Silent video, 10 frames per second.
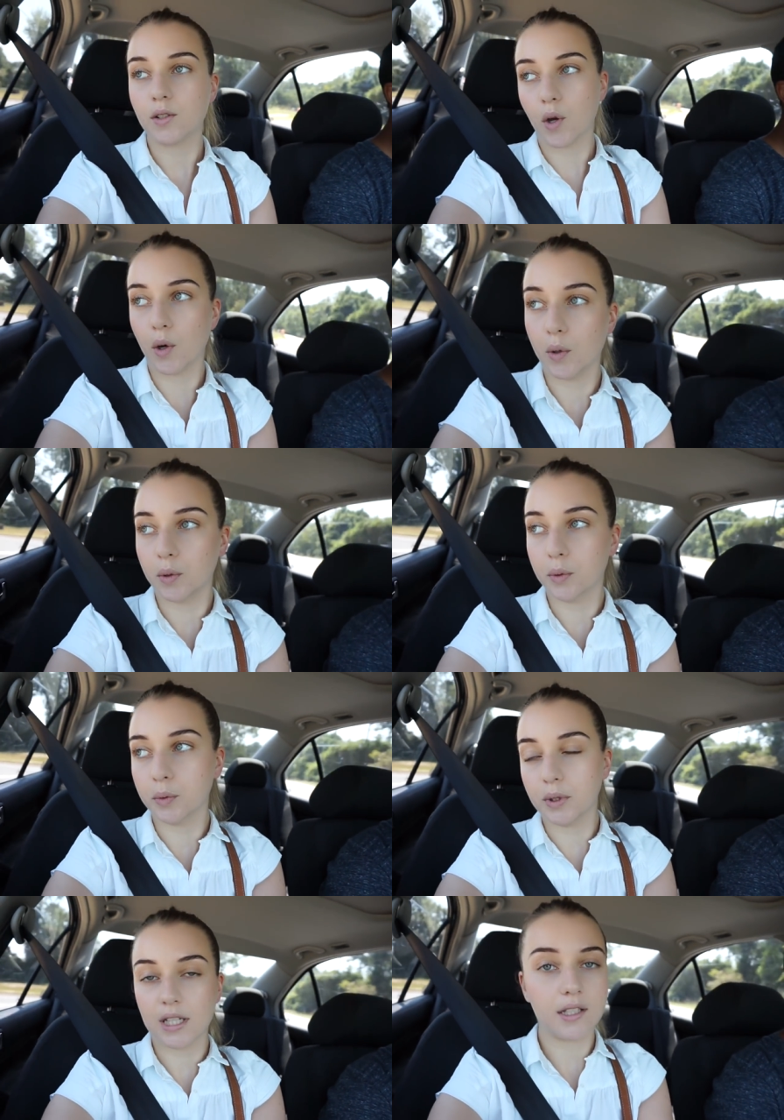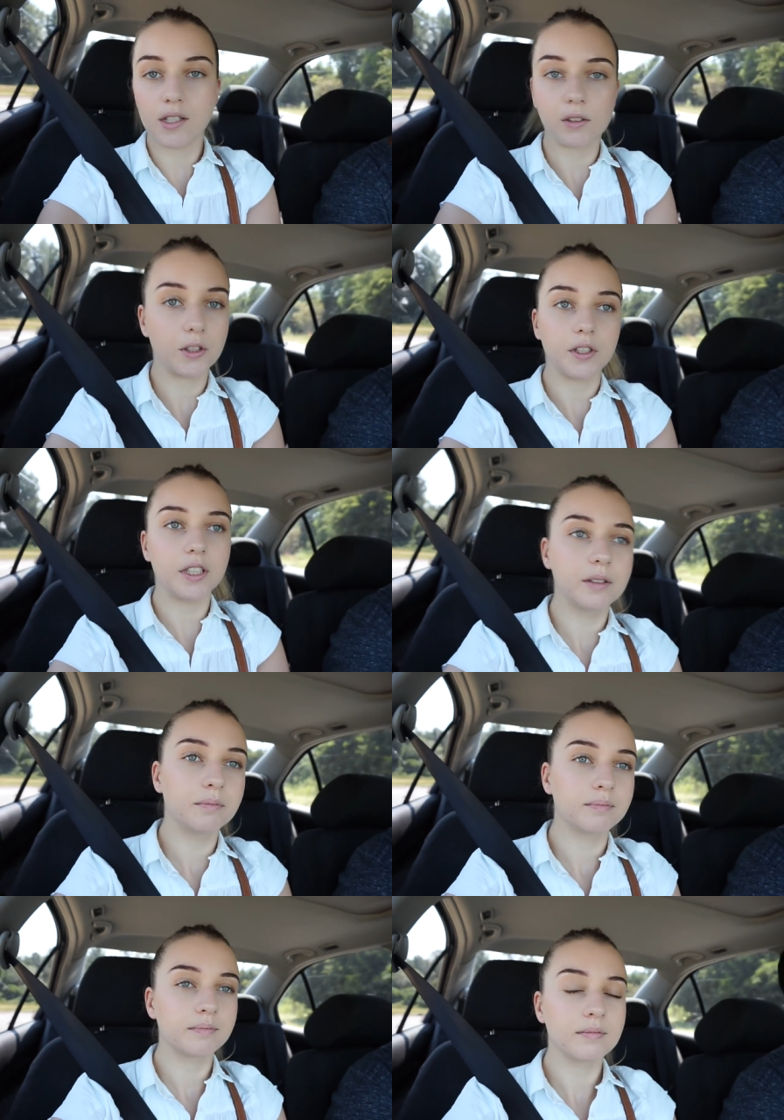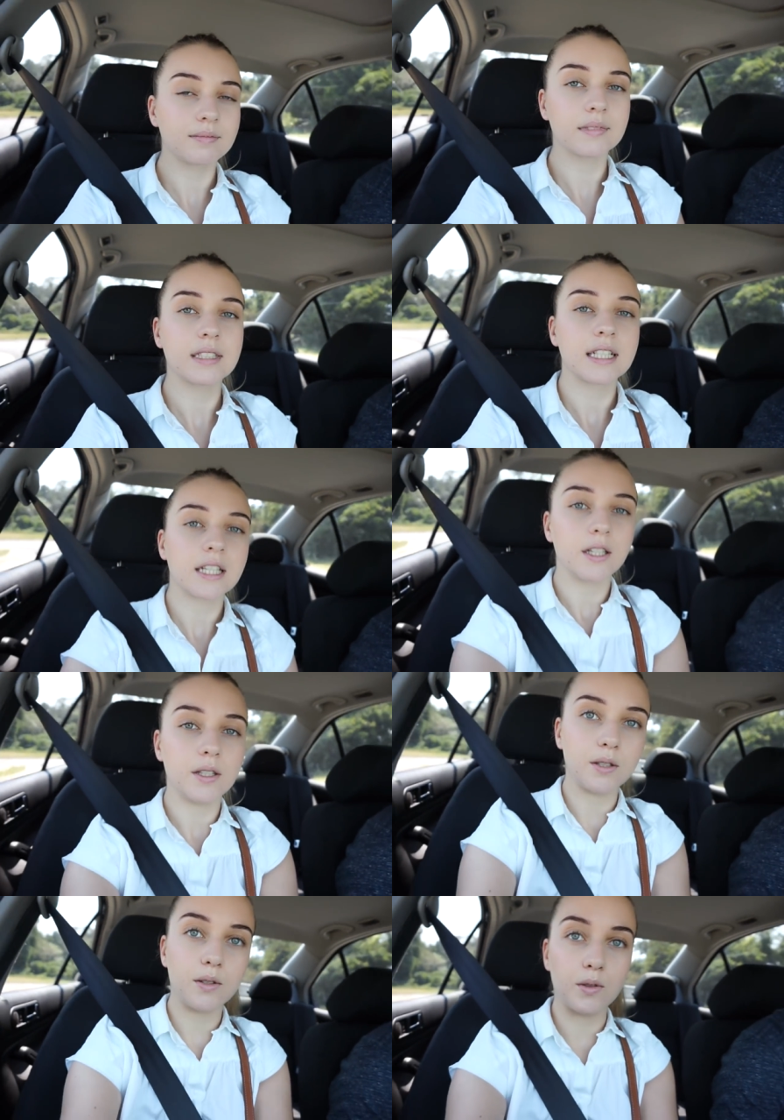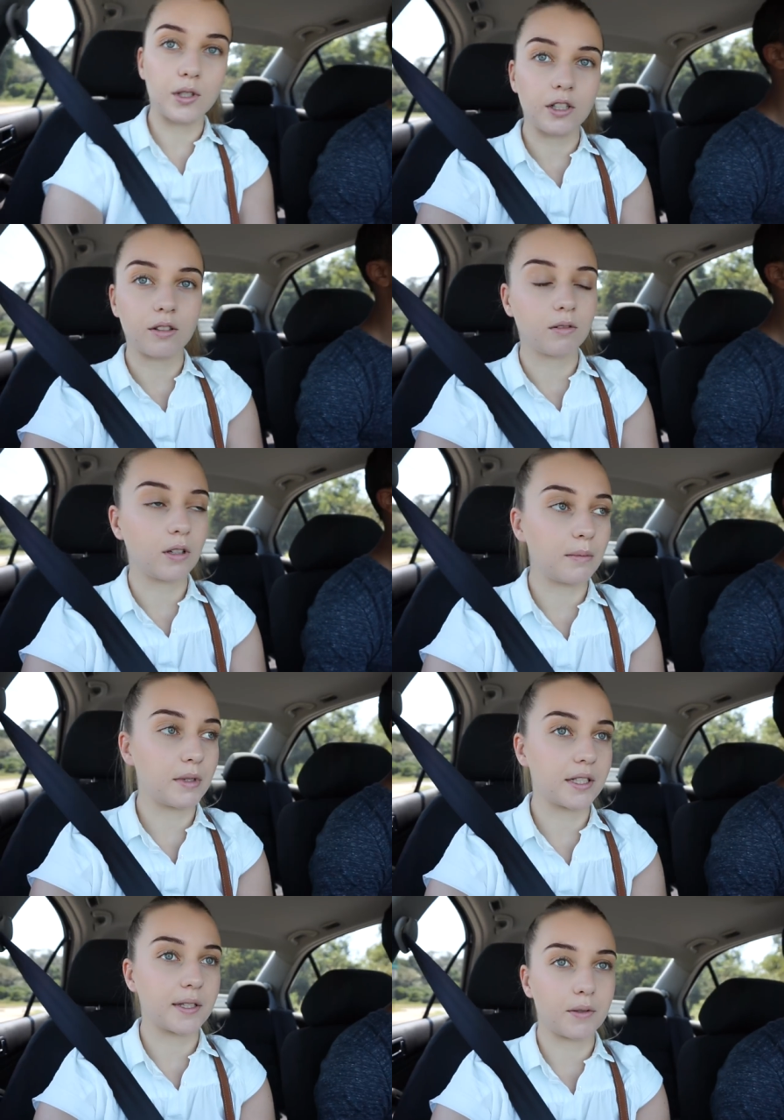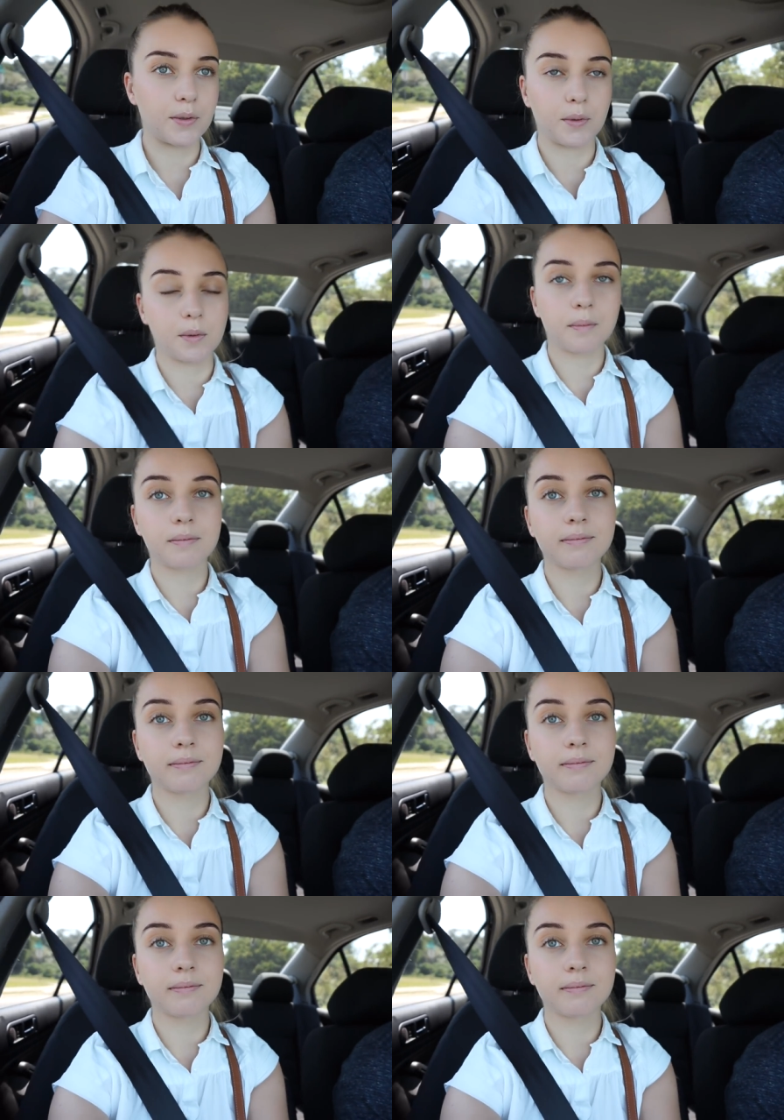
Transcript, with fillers: so that's not good usually you don't want to mix those two